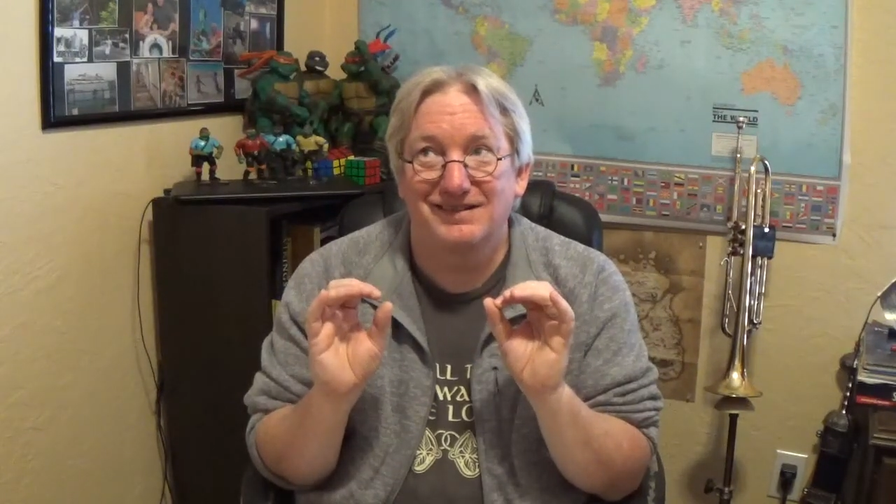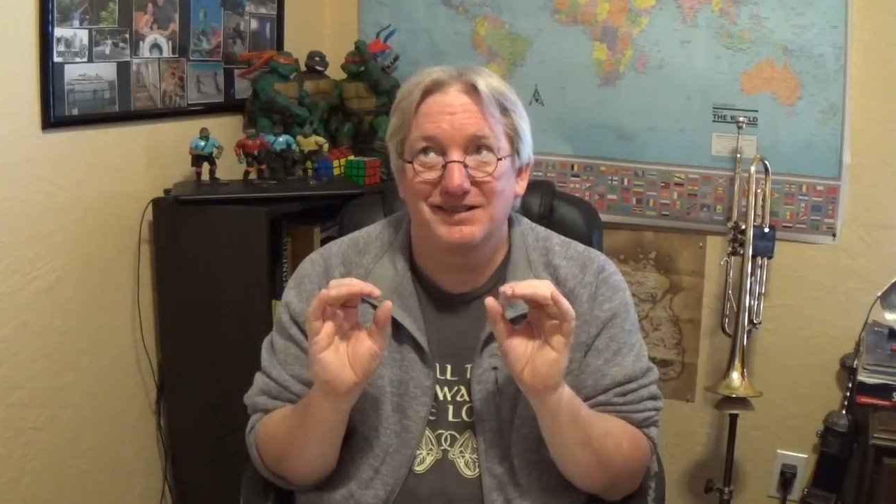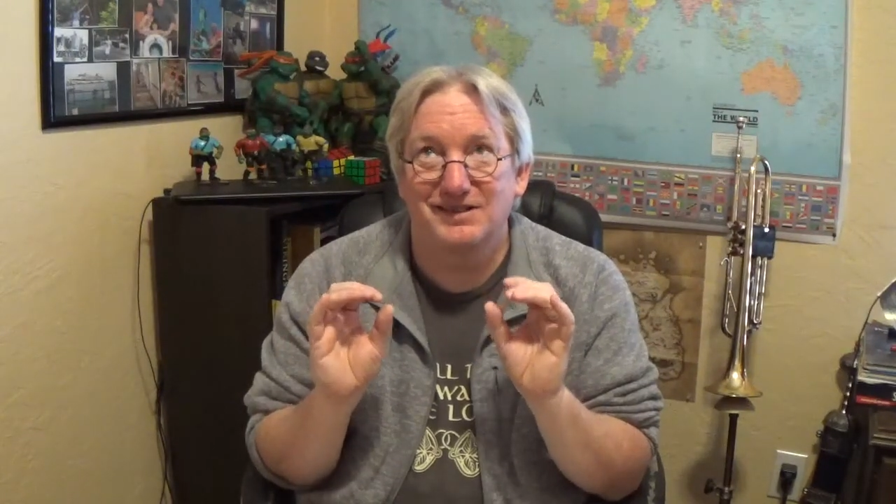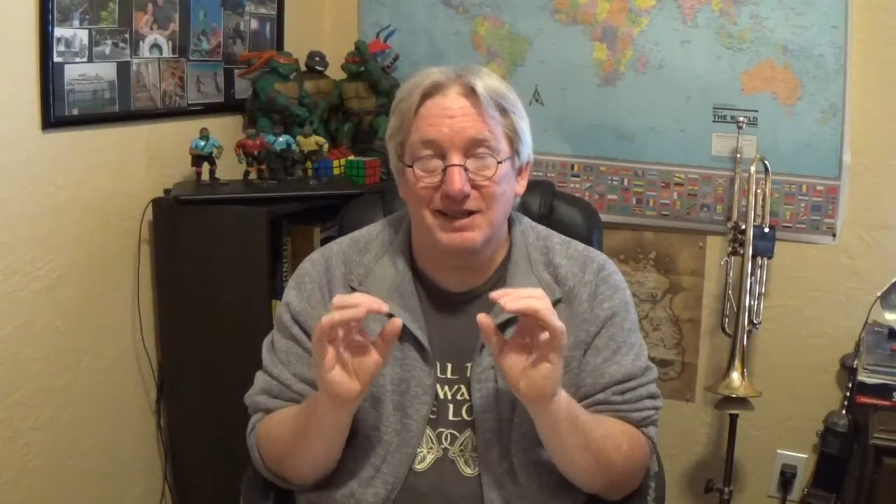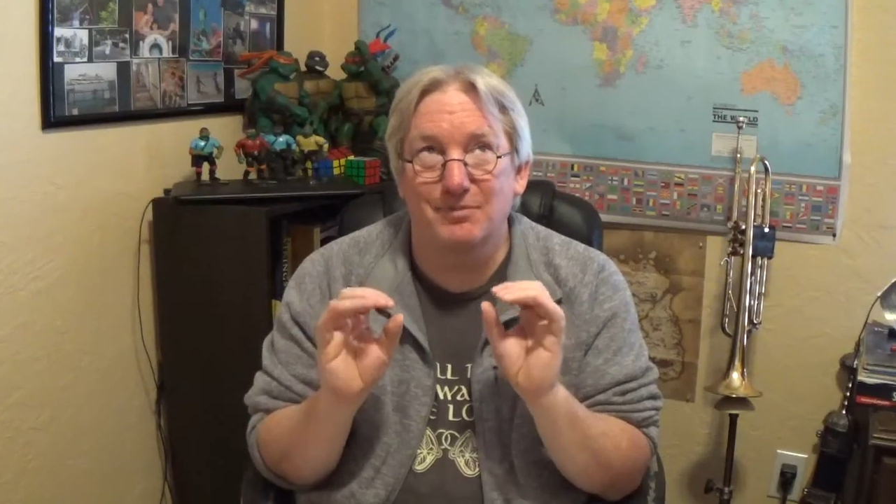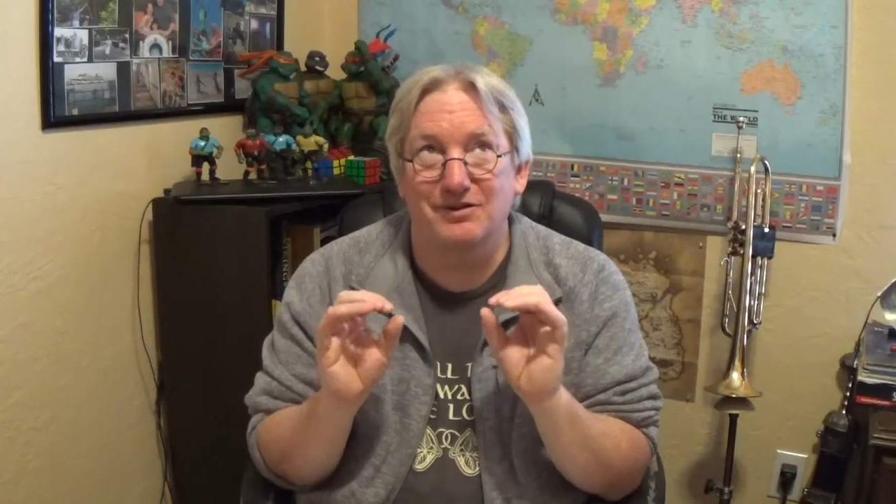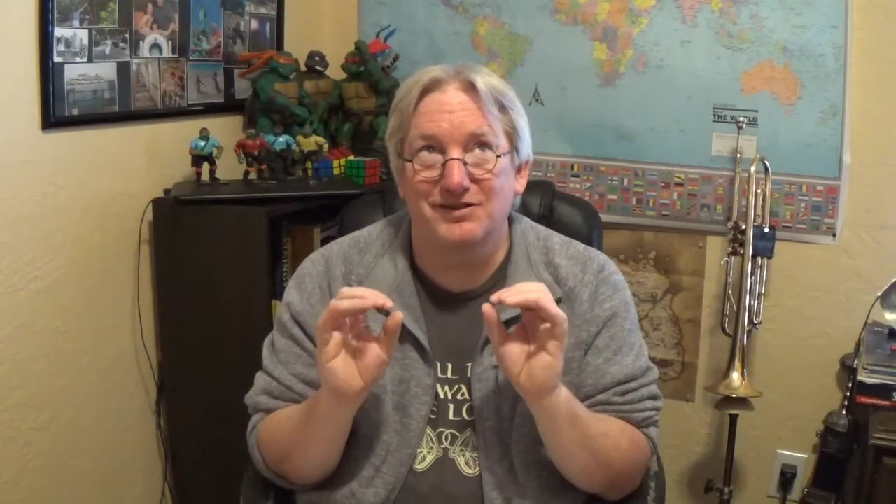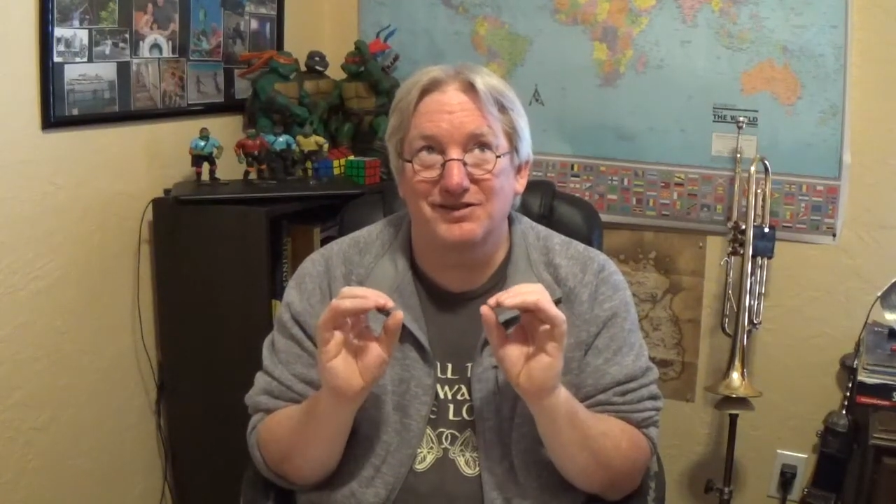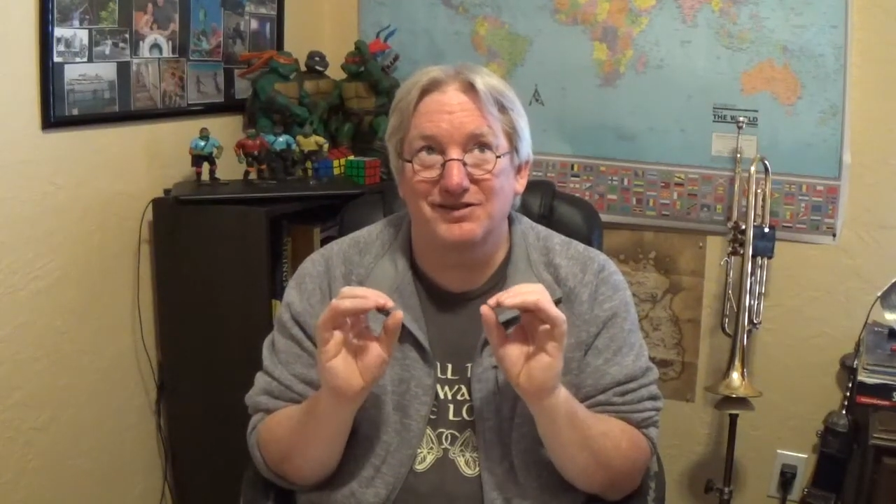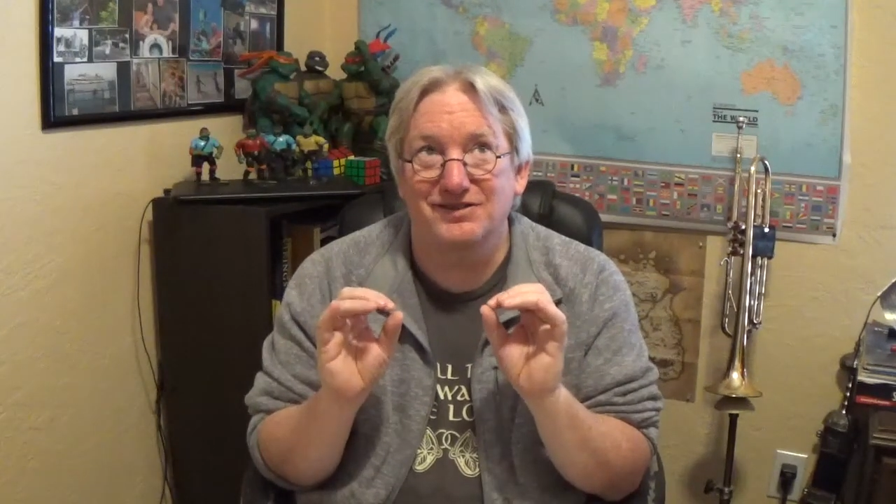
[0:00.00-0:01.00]

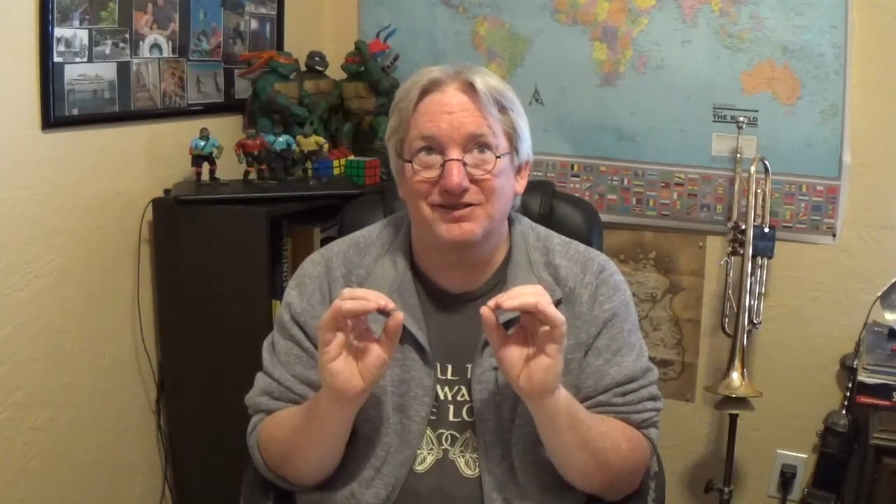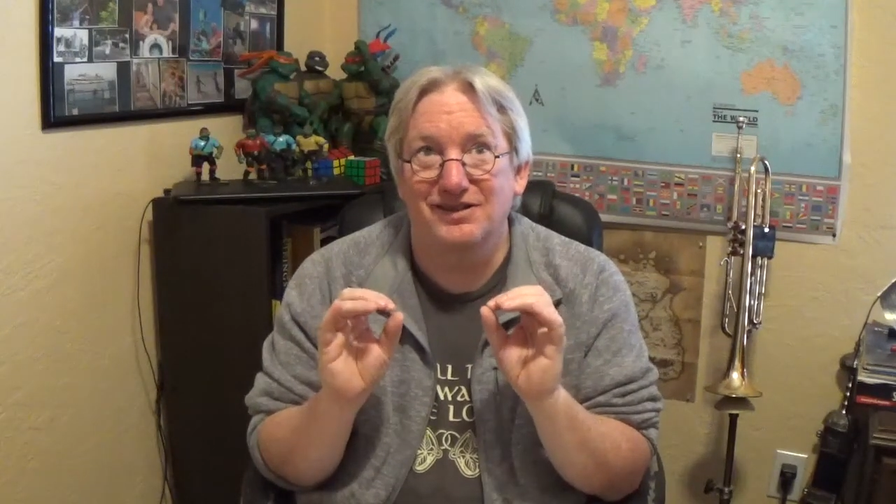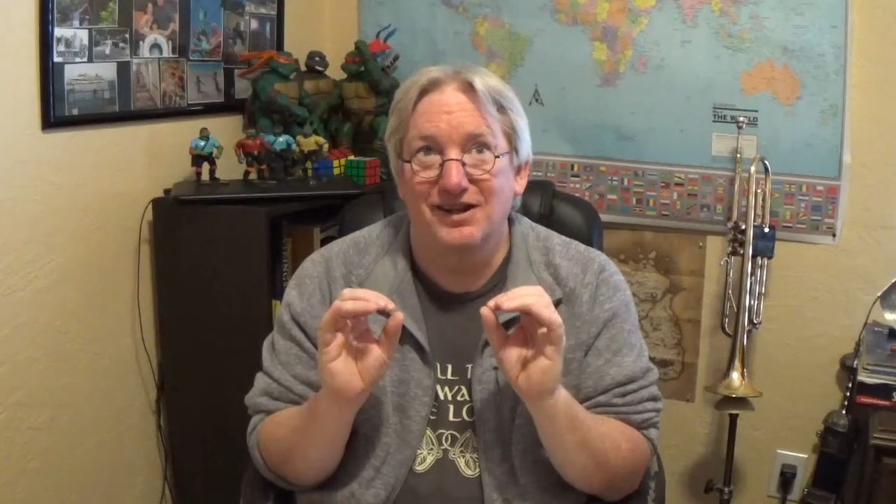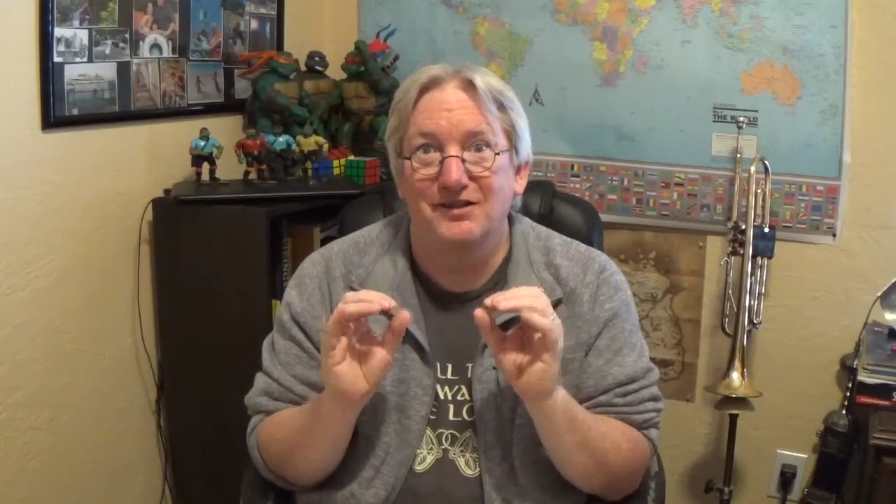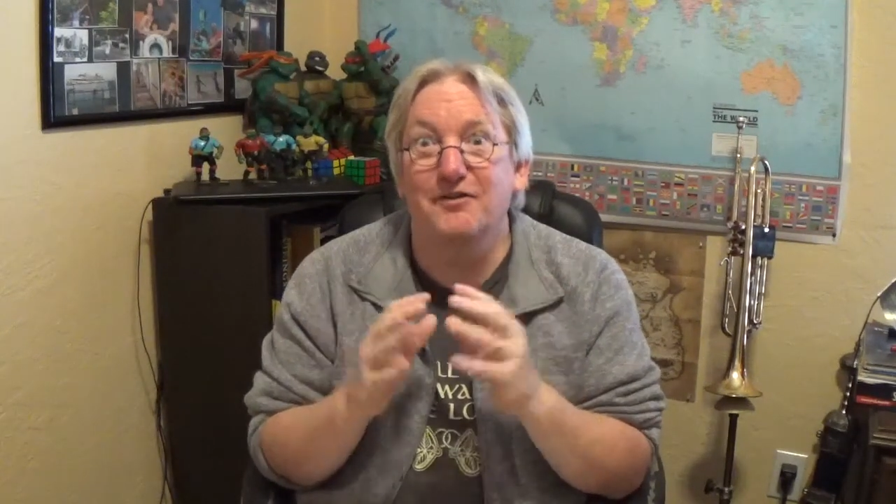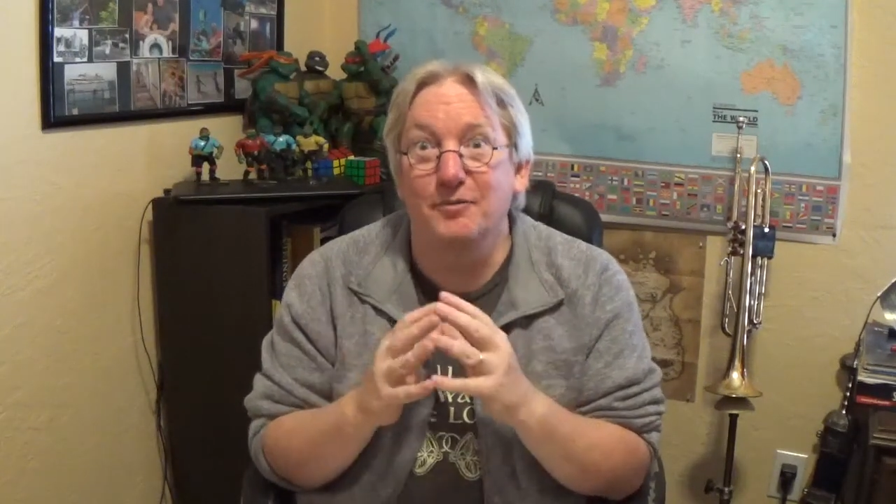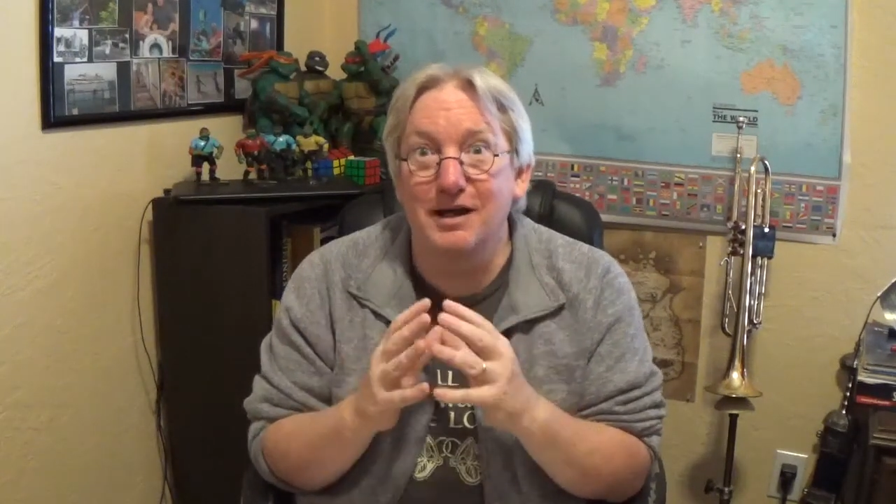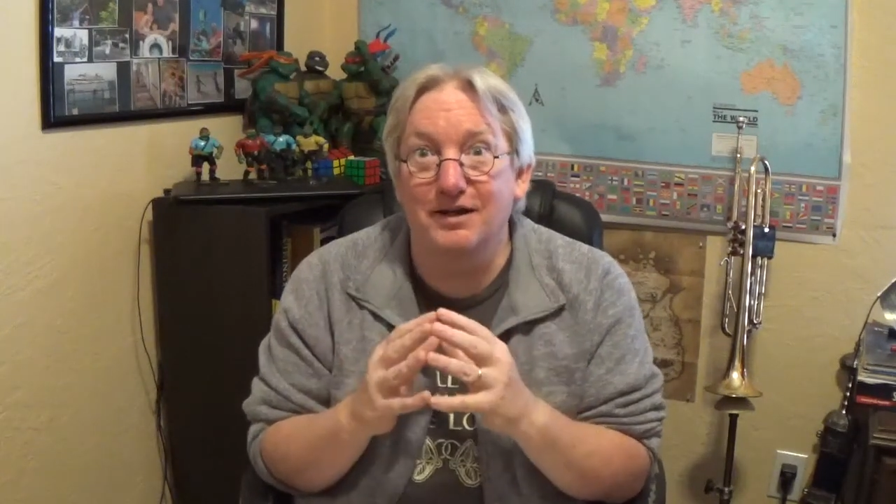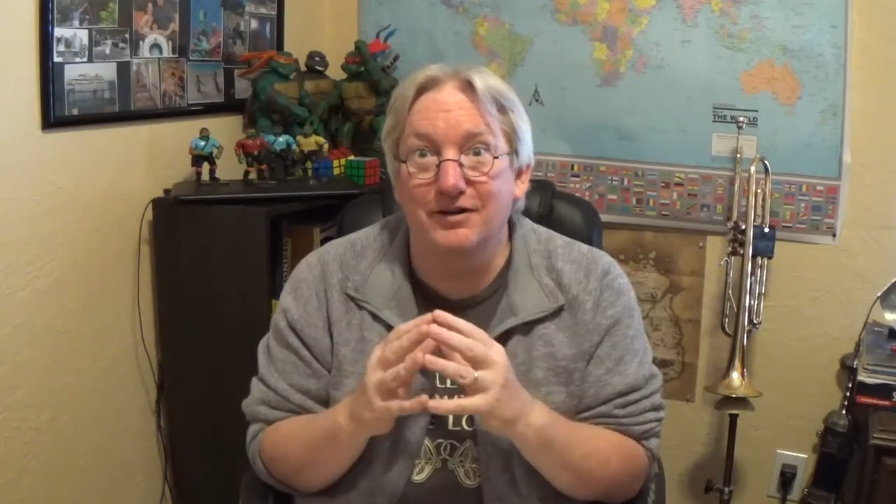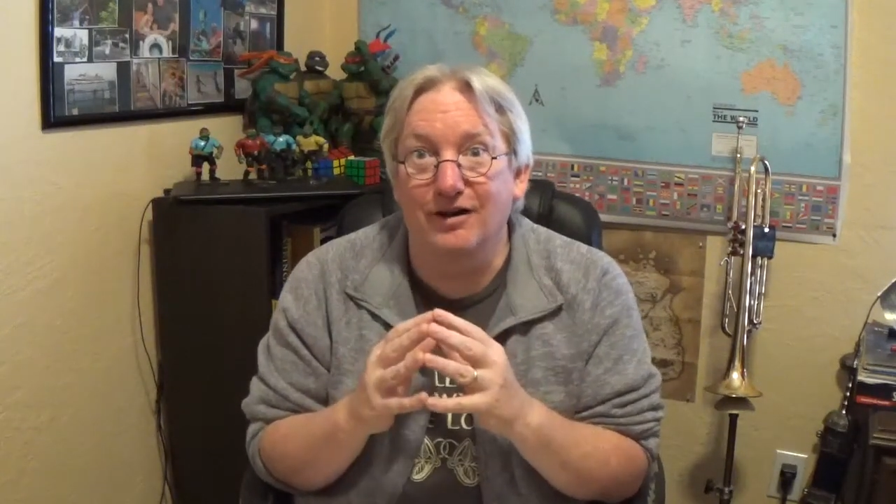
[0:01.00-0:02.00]
Cerberus. The
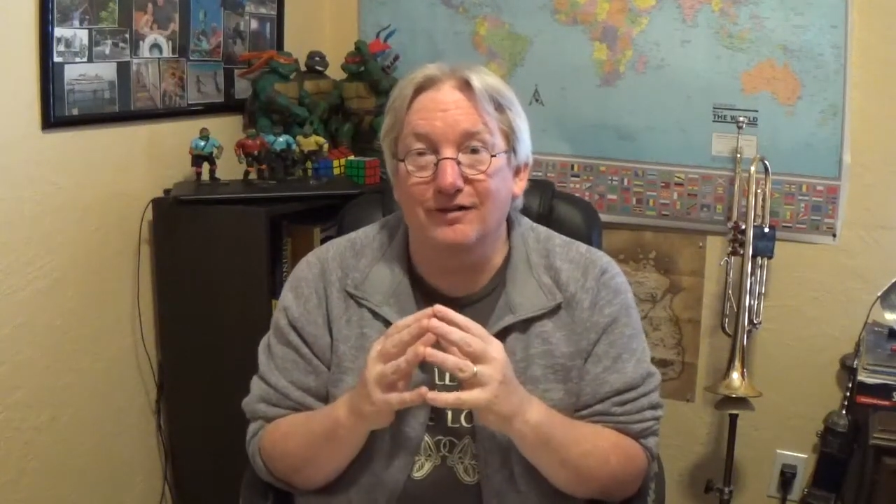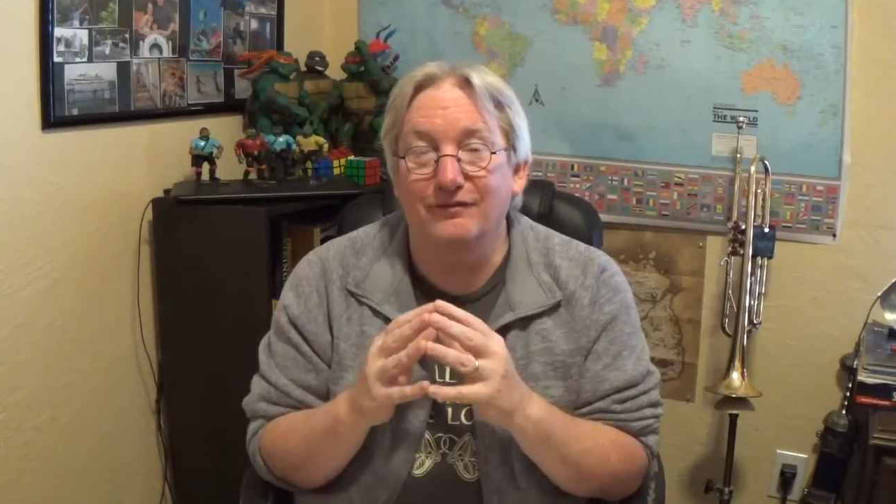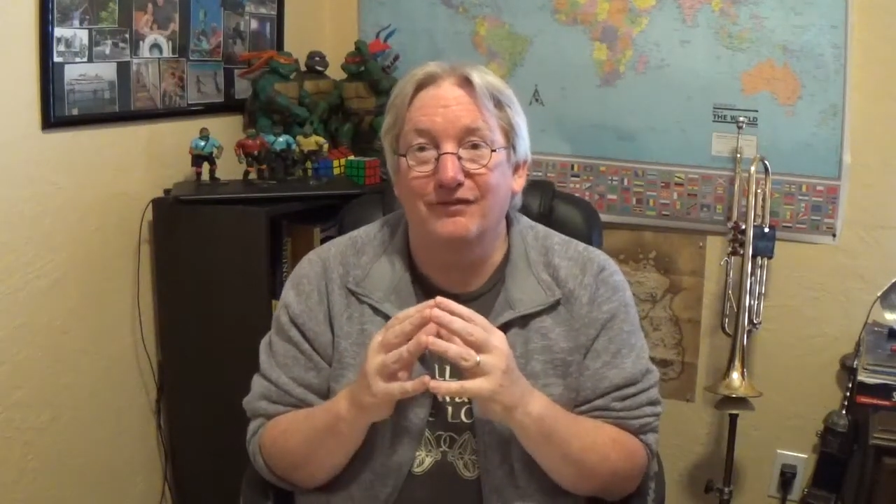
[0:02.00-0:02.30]
three-headed dog.